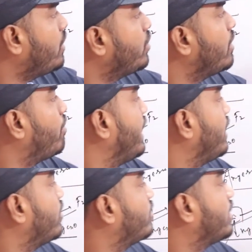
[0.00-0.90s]
to the
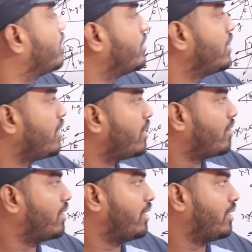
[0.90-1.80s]
plane of the
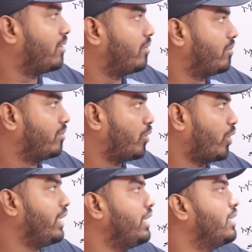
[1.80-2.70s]

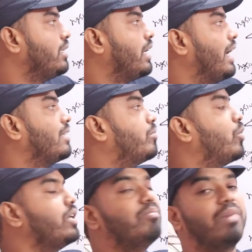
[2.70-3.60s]
body, and the
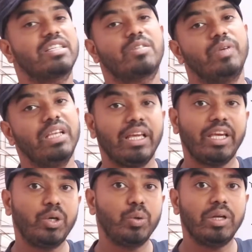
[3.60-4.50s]
body must be in
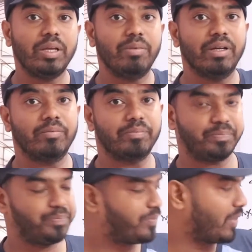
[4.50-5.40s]
equilibrium.
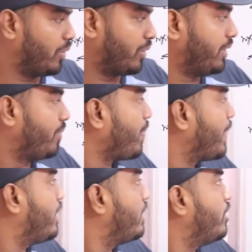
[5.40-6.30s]
Okay,
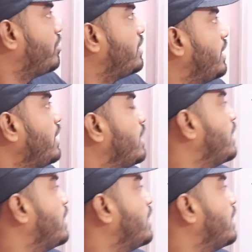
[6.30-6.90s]
you see,